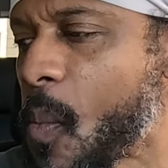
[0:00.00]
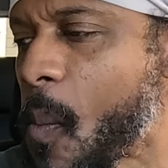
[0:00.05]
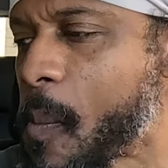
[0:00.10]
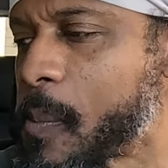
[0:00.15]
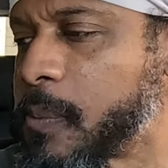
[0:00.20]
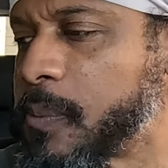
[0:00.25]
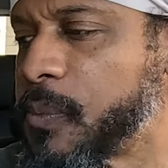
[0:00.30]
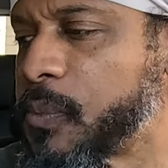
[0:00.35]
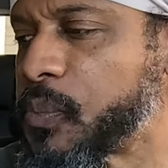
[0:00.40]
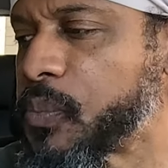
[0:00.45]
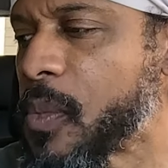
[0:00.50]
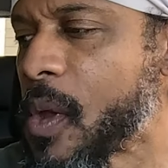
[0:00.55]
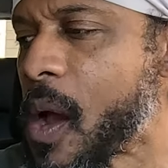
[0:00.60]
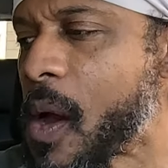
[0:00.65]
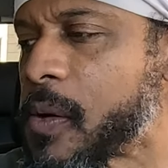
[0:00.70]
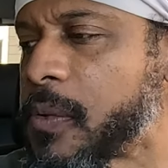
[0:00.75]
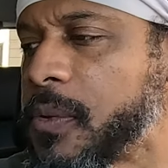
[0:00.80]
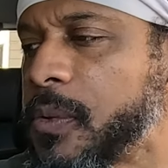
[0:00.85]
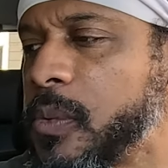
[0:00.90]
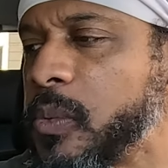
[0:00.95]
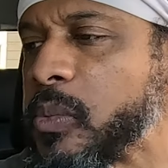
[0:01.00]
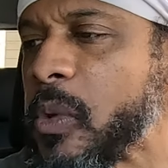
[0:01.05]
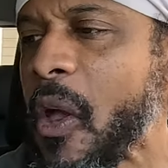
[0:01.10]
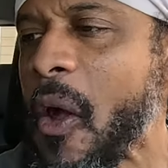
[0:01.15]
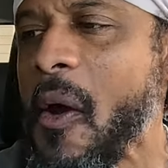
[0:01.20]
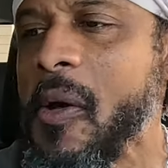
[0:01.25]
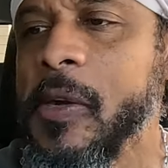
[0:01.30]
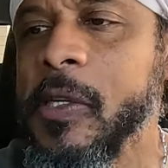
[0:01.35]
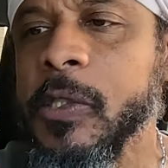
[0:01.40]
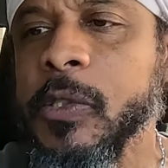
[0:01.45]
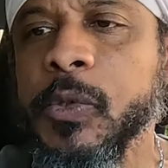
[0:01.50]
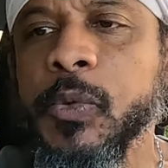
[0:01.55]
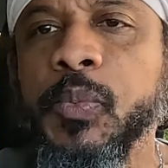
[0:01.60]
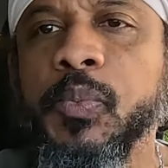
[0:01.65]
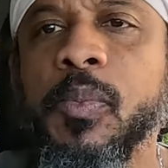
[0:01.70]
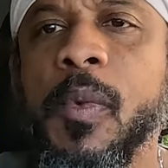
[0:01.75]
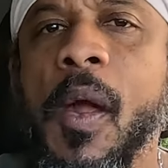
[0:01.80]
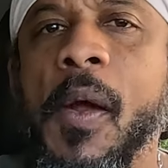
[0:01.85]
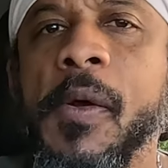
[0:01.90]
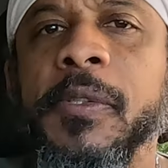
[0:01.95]
not very sweet at all.
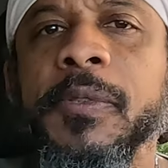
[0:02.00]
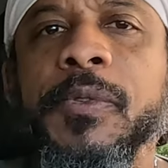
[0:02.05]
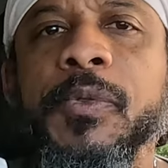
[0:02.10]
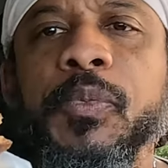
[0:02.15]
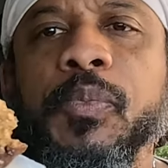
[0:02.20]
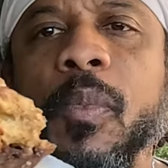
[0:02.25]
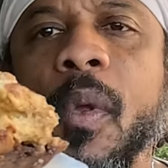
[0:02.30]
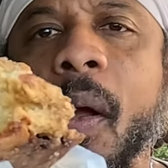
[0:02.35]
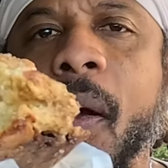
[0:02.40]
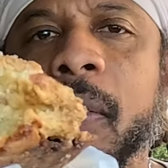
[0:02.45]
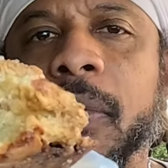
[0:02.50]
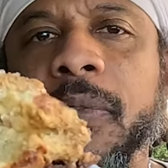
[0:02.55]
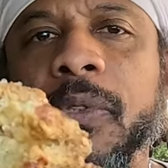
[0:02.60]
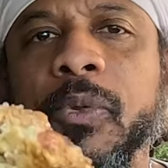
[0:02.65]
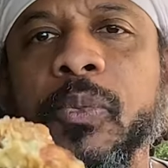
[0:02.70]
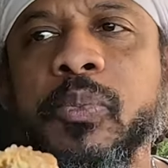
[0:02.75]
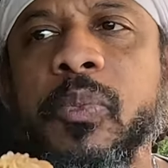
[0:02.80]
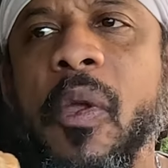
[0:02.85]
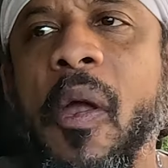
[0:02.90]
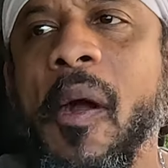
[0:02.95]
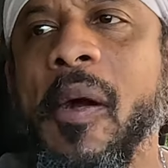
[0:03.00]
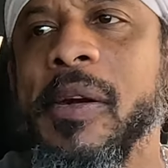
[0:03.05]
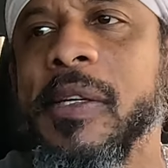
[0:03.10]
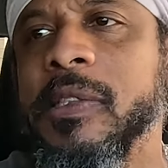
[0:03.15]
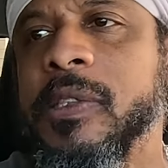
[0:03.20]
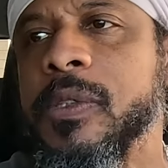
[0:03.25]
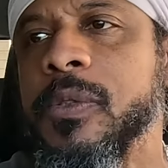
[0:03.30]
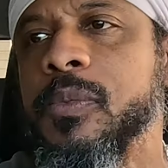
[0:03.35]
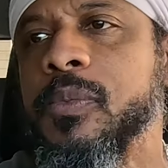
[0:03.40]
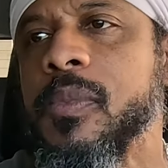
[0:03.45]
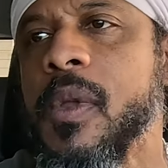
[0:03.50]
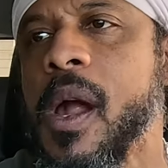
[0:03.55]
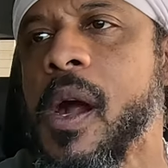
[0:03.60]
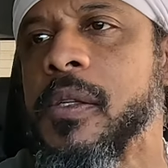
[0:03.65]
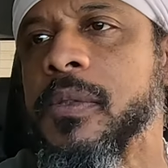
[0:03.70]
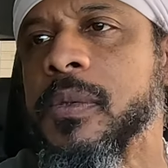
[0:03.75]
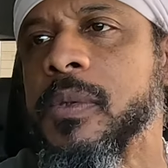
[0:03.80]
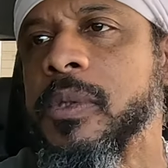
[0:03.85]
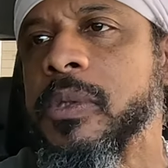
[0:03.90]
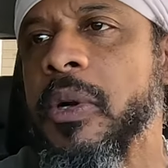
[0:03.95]
It's dry, which in my opinion,
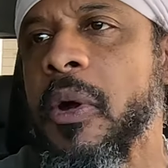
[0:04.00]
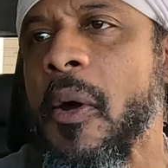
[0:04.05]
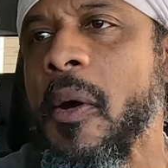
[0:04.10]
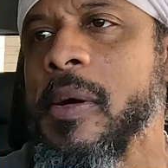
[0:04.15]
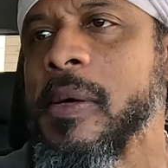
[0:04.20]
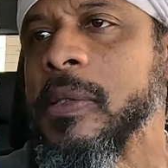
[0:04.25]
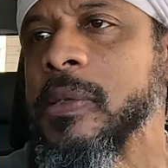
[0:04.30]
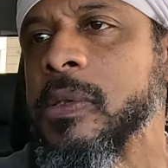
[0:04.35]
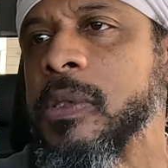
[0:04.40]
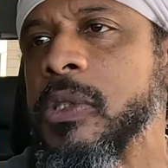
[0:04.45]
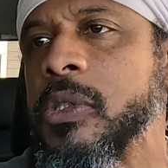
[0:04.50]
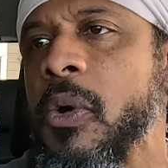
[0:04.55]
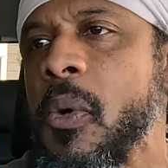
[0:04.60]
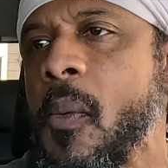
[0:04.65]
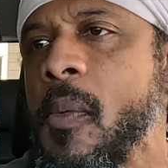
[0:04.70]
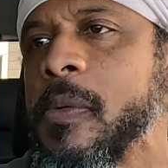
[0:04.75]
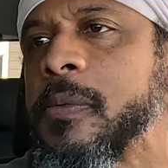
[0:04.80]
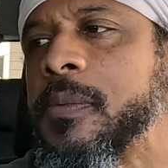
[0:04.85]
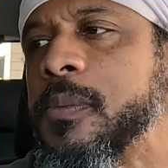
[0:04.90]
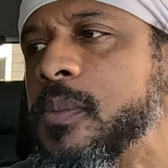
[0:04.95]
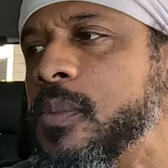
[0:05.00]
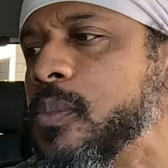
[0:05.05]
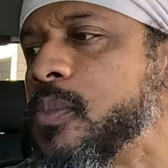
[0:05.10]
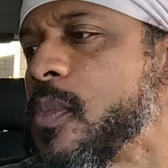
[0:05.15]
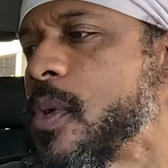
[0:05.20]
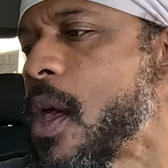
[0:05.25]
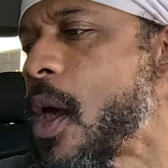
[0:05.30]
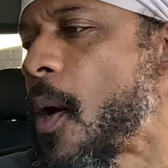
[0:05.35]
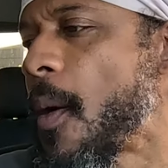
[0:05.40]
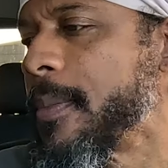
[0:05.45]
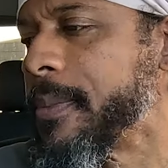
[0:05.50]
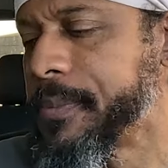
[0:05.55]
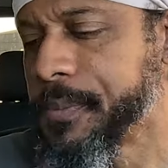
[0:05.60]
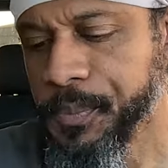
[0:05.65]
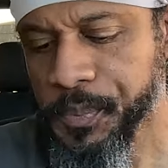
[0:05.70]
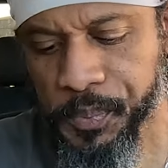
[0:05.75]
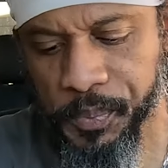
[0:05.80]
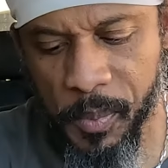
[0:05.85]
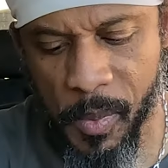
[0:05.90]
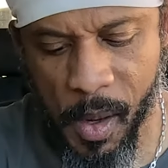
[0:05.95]
scones are meant to be dry because yeah. then they go
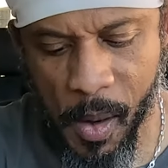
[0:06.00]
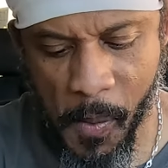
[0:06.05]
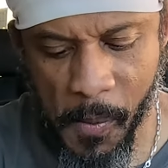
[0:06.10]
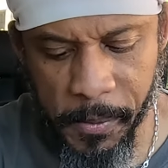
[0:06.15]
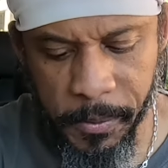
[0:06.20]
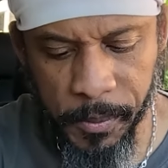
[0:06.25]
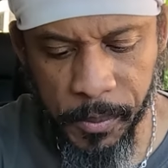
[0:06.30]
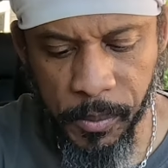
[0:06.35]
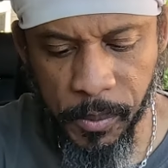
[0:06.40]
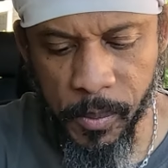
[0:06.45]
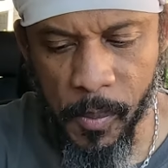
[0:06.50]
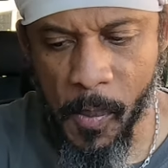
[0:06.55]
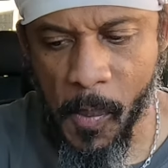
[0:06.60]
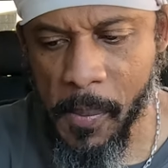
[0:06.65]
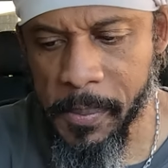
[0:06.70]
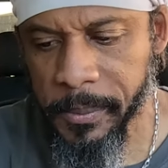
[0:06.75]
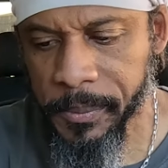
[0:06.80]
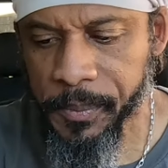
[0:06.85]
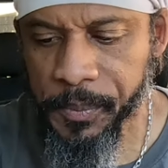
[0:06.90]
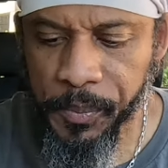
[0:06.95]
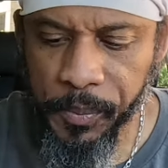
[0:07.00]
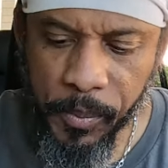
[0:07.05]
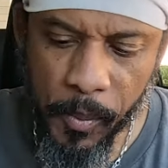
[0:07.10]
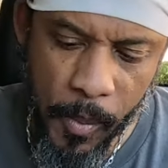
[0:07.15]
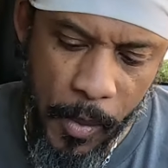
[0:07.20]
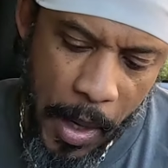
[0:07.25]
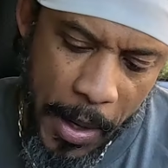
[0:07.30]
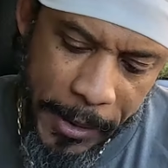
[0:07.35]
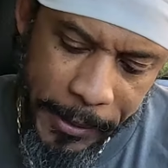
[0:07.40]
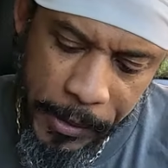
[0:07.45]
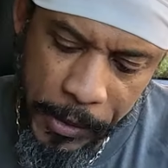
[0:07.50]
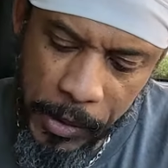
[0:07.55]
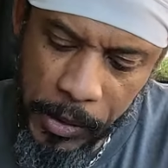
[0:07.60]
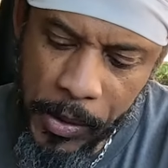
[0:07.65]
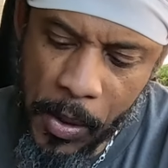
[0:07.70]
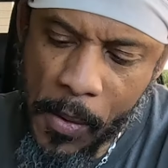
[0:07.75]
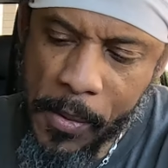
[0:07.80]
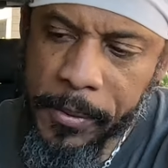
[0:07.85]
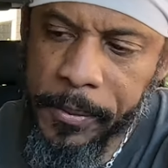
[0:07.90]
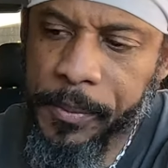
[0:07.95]
really nicely with coffee or tea
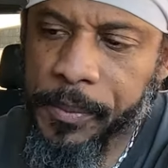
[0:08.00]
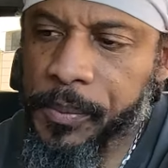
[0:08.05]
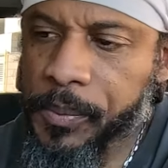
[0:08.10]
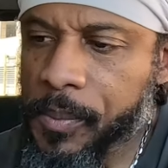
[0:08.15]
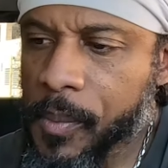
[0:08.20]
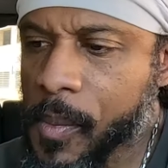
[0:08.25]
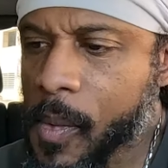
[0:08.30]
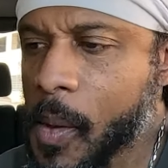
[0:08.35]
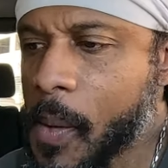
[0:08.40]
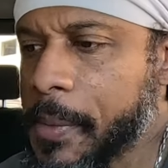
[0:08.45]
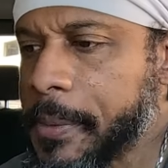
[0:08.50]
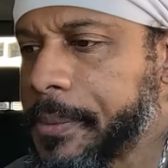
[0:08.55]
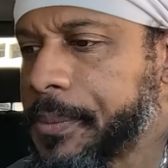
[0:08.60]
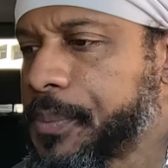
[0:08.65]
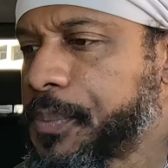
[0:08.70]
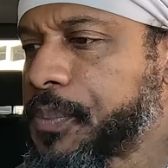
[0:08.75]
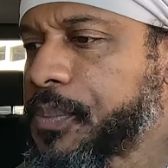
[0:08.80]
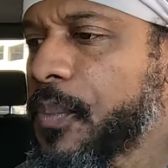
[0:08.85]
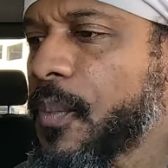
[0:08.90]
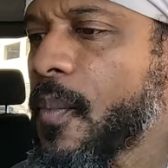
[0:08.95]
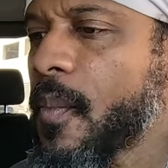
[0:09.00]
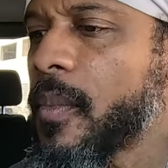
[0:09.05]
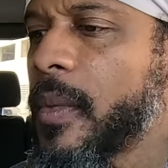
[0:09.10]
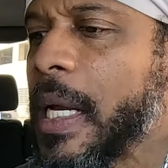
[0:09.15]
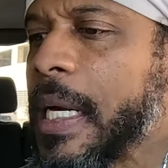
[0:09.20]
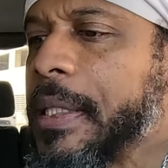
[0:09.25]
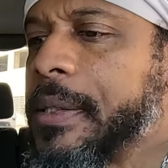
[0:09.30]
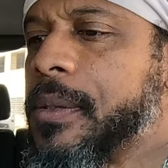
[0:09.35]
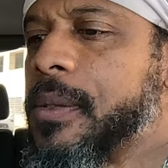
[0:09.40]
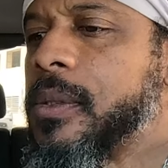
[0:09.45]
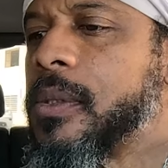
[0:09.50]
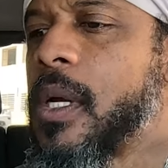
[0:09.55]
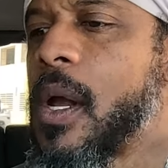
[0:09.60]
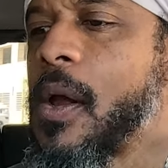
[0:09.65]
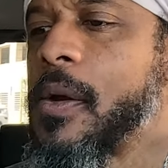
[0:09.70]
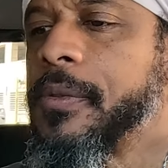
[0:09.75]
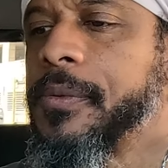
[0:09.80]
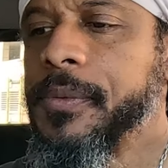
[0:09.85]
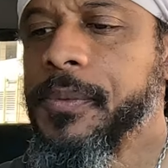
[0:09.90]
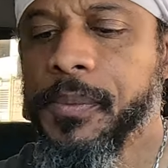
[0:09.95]
or if you add clotted cream or
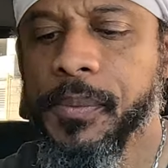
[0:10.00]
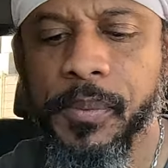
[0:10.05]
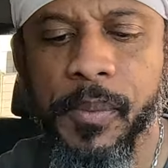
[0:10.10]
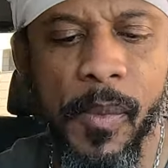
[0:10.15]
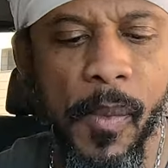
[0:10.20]
preserve.